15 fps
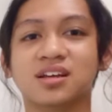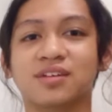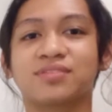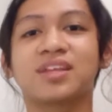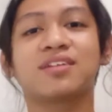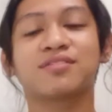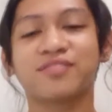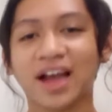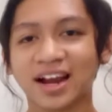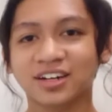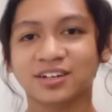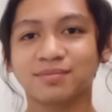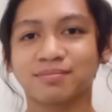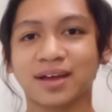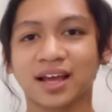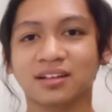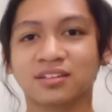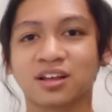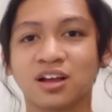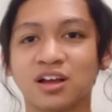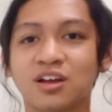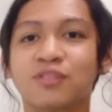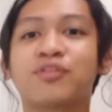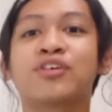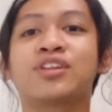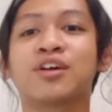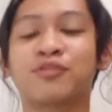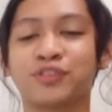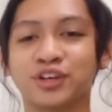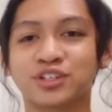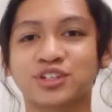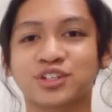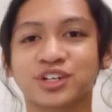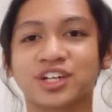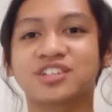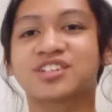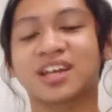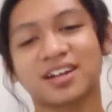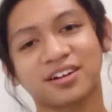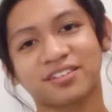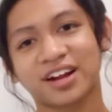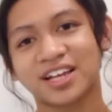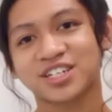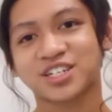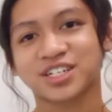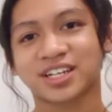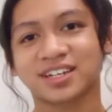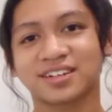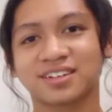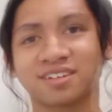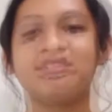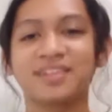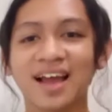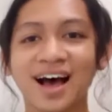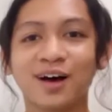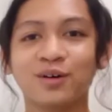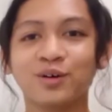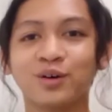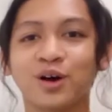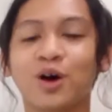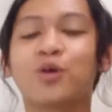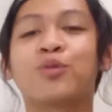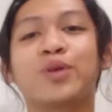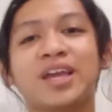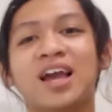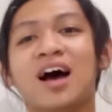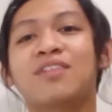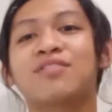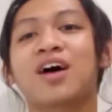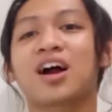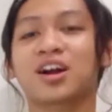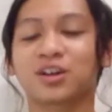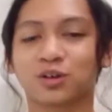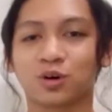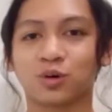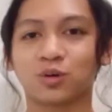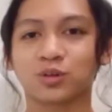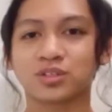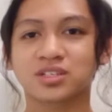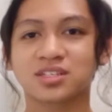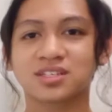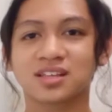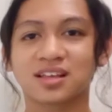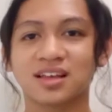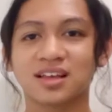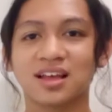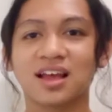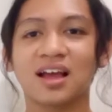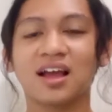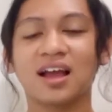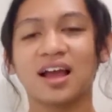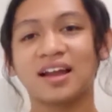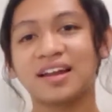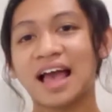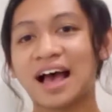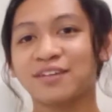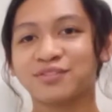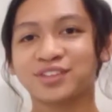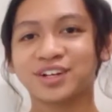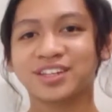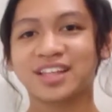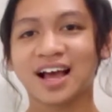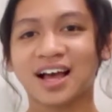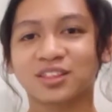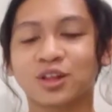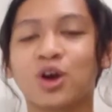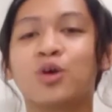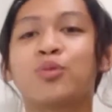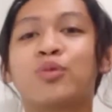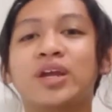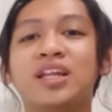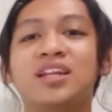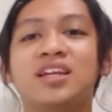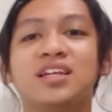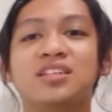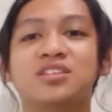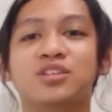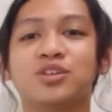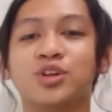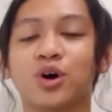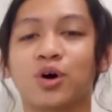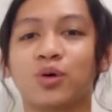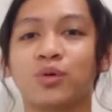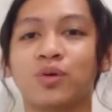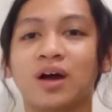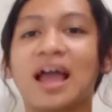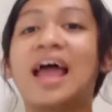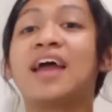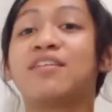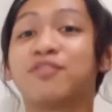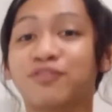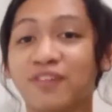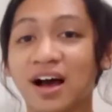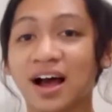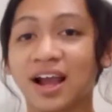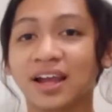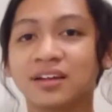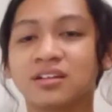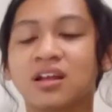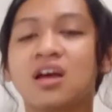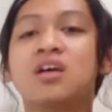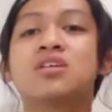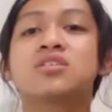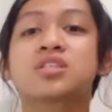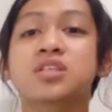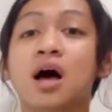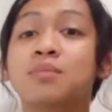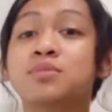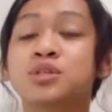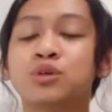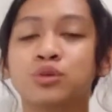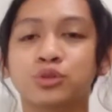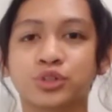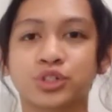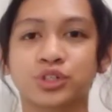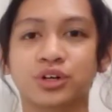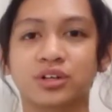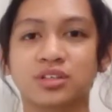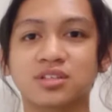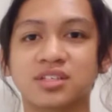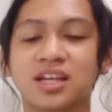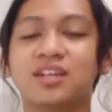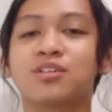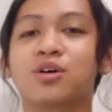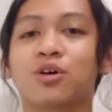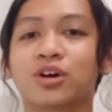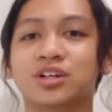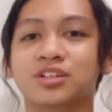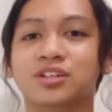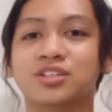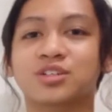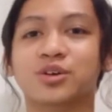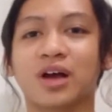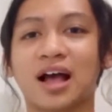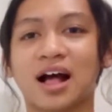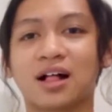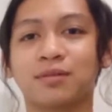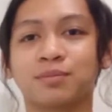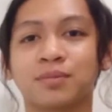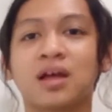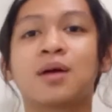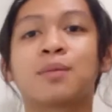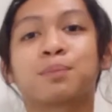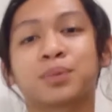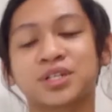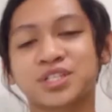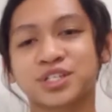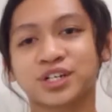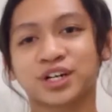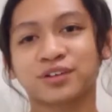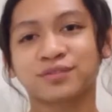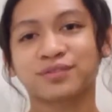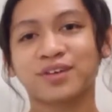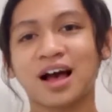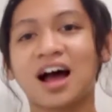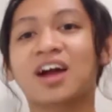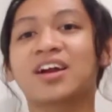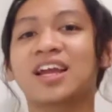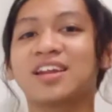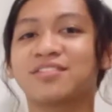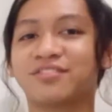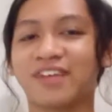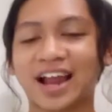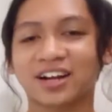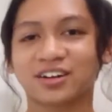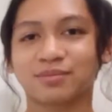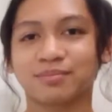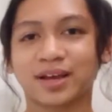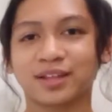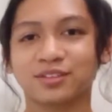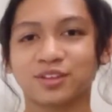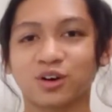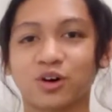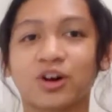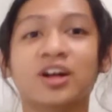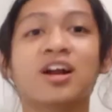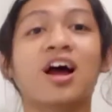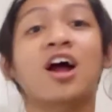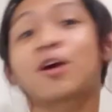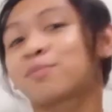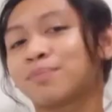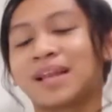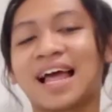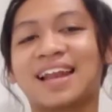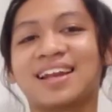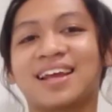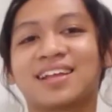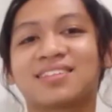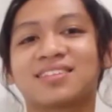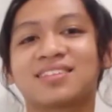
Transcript: of the environment for the future generation. Now we have our goals. And after that, we need to know and find some solutions in order to help preserve our environment or our planet.